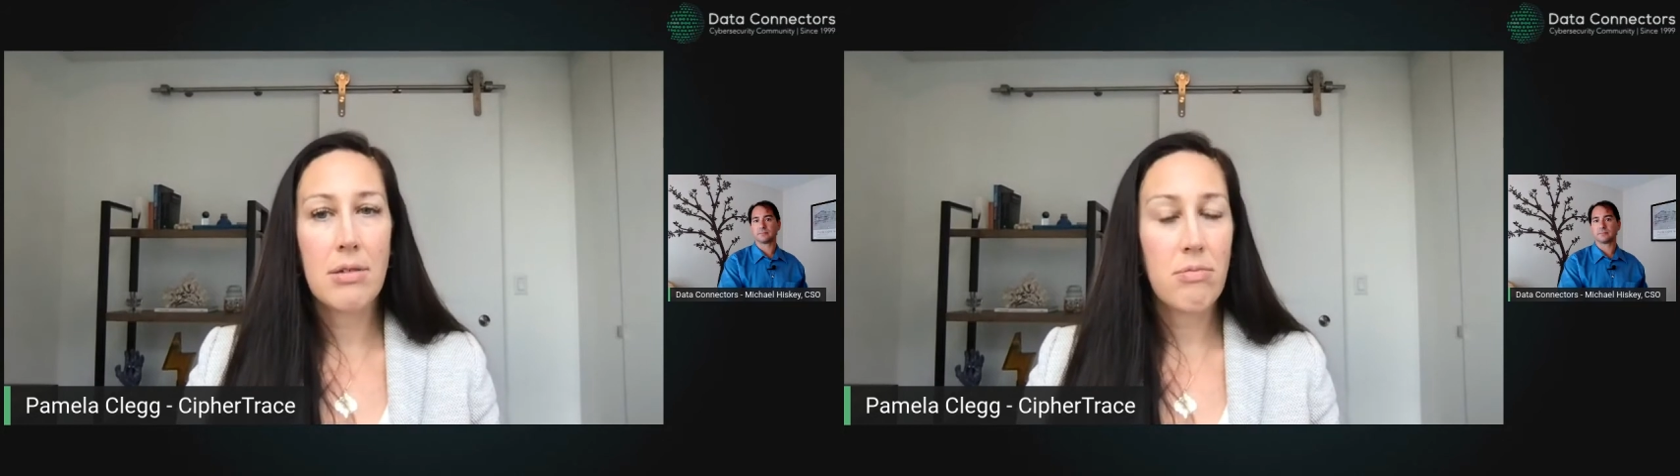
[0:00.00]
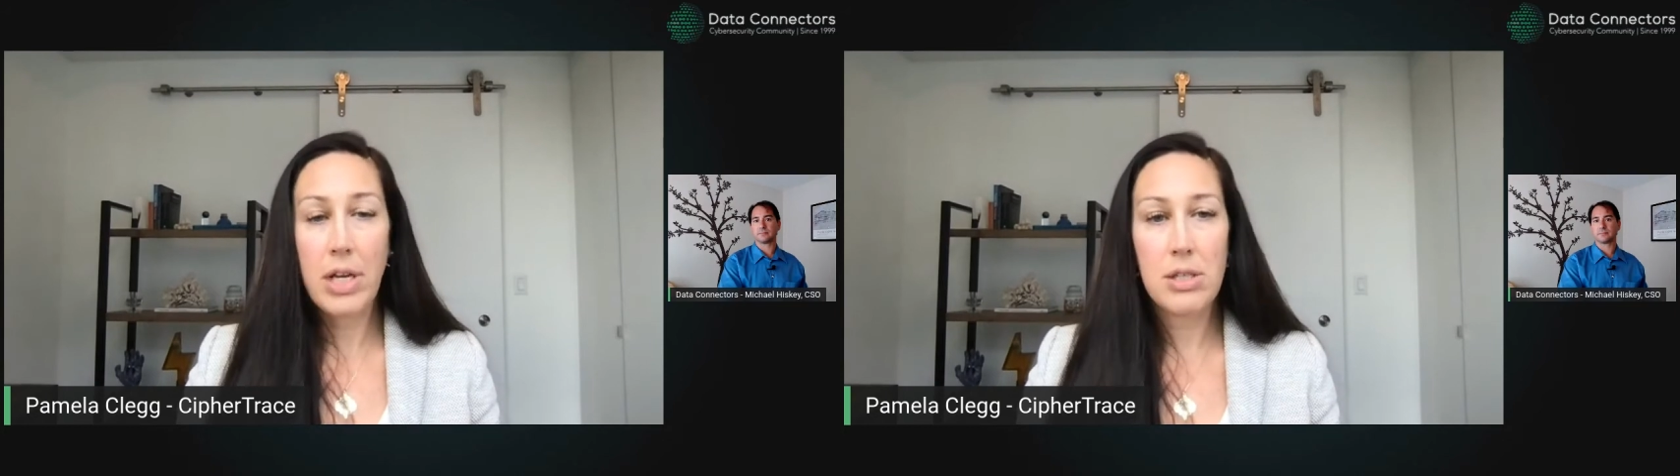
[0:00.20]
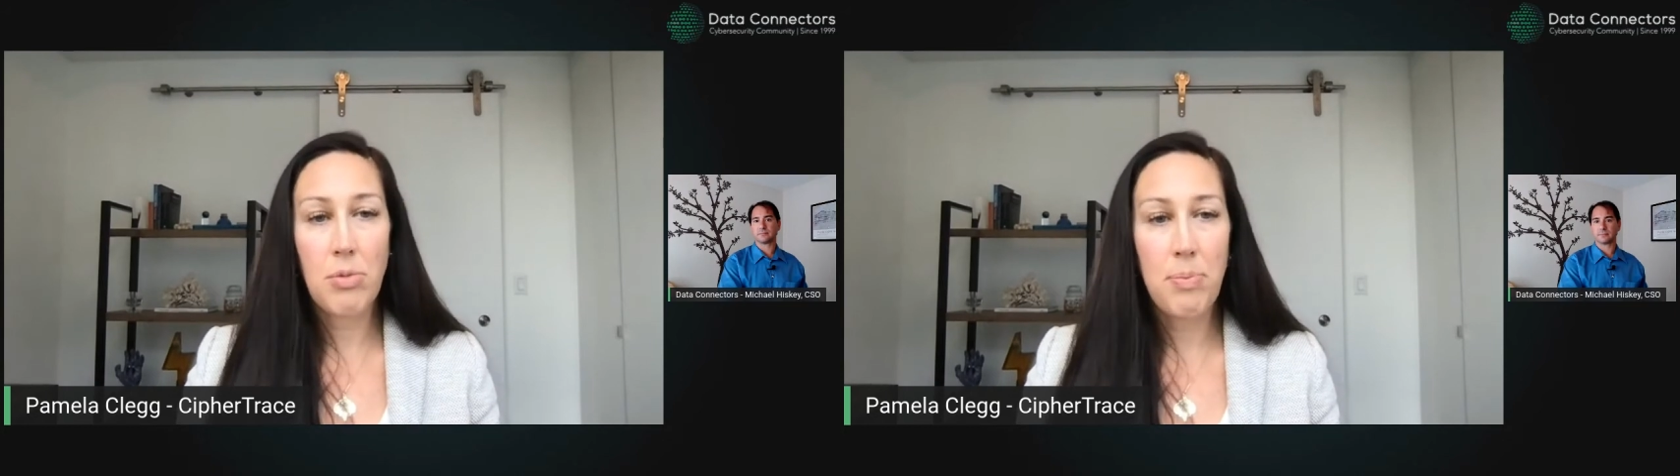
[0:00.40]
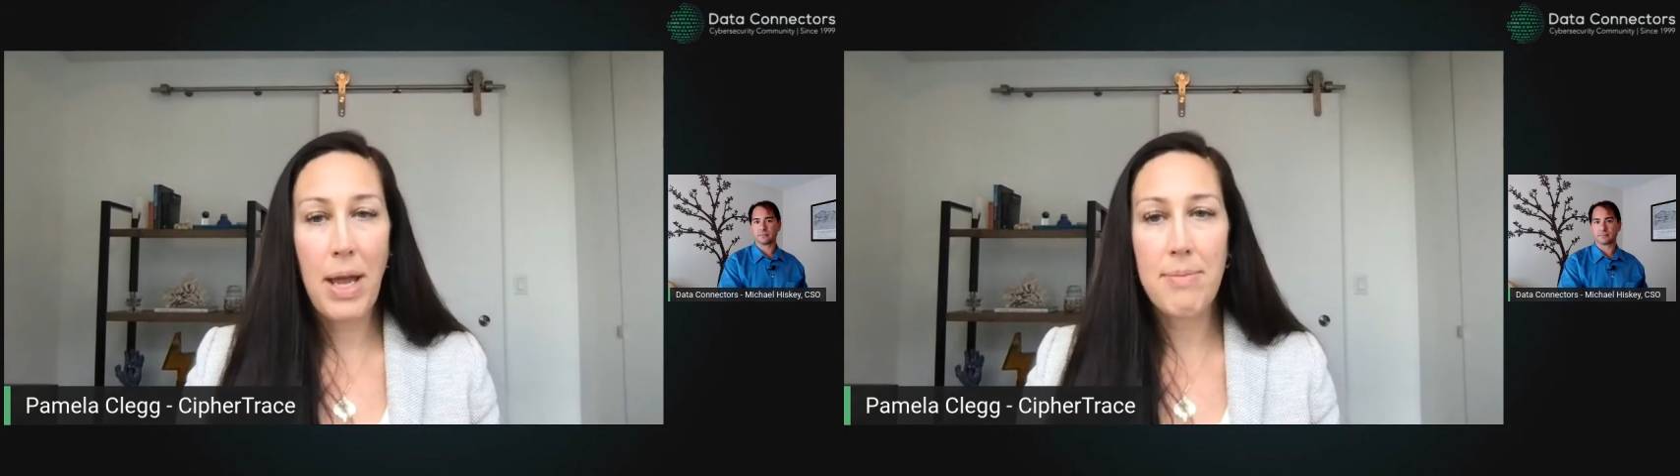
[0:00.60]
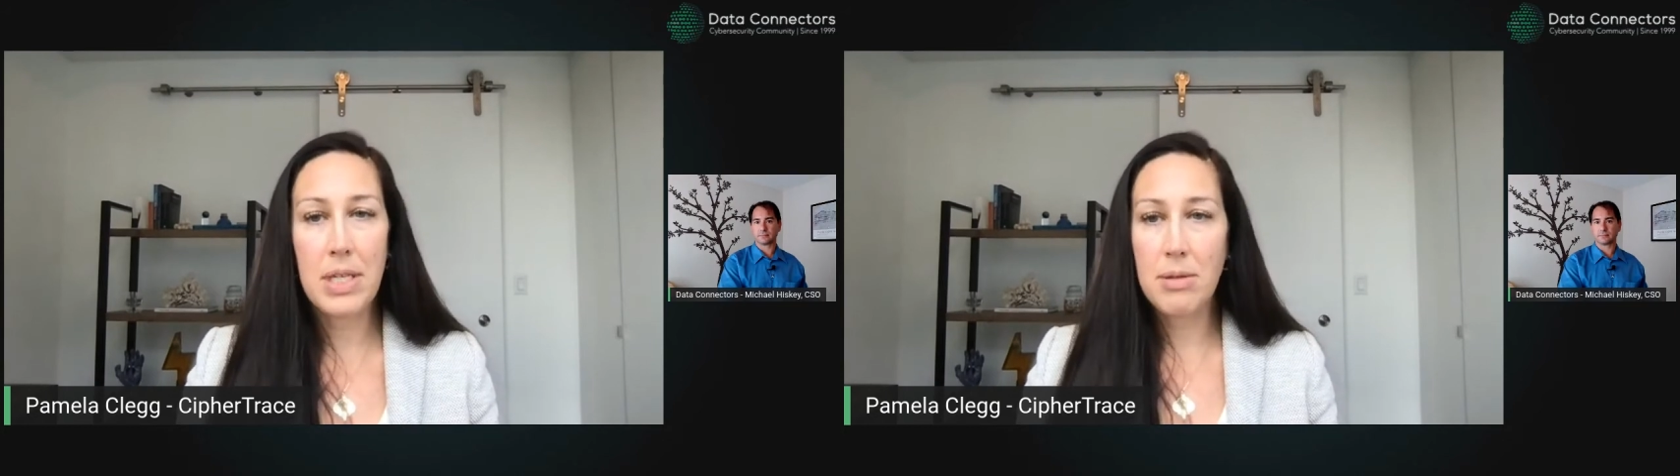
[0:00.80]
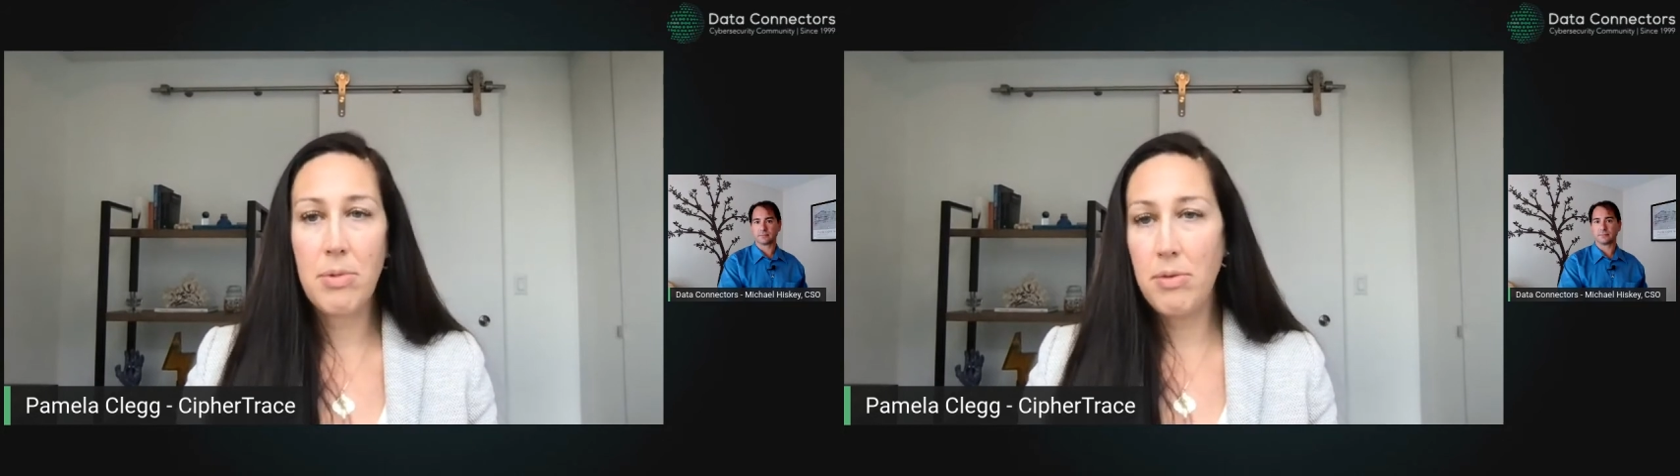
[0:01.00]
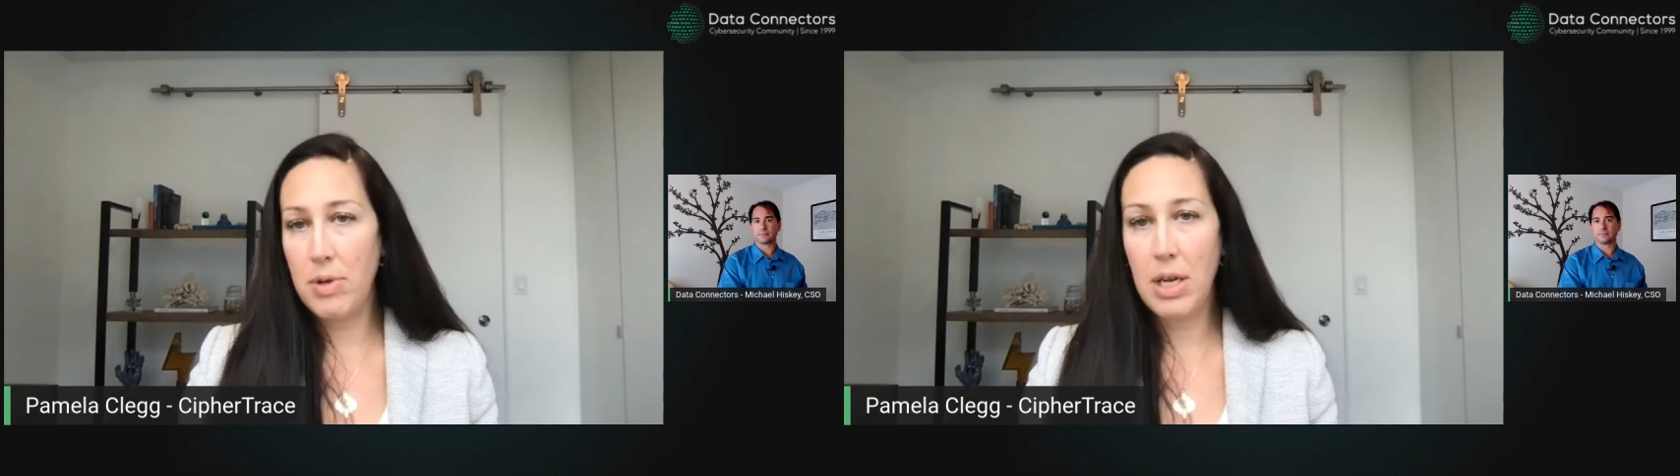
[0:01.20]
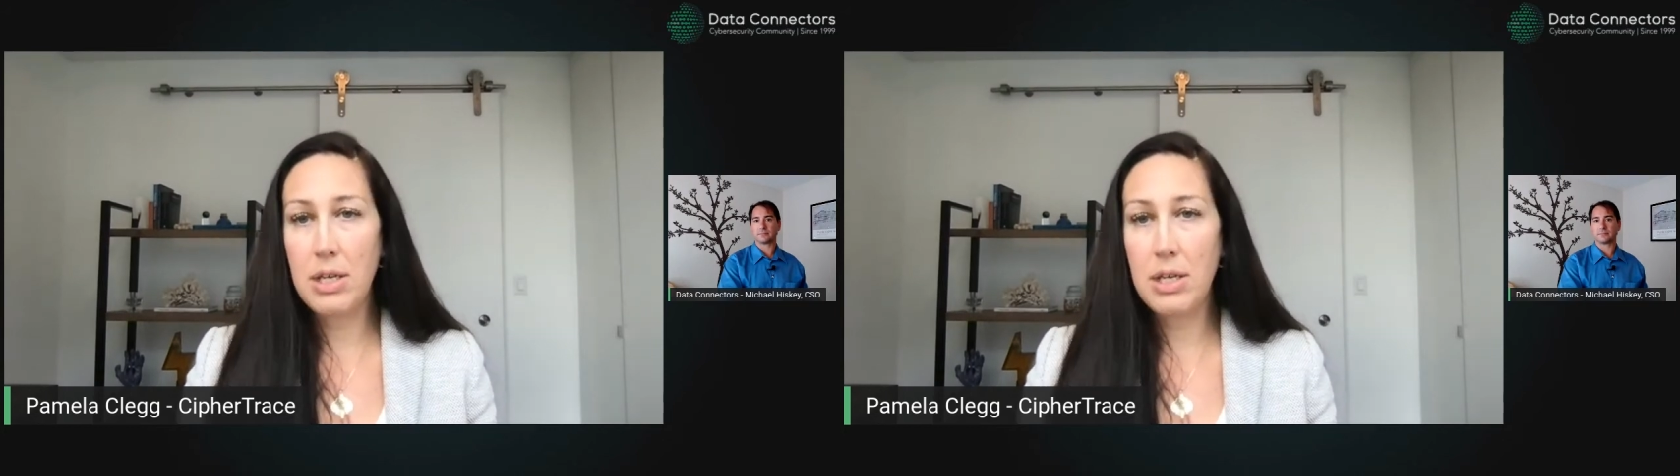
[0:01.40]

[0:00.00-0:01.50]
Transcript: ransomware payments and we,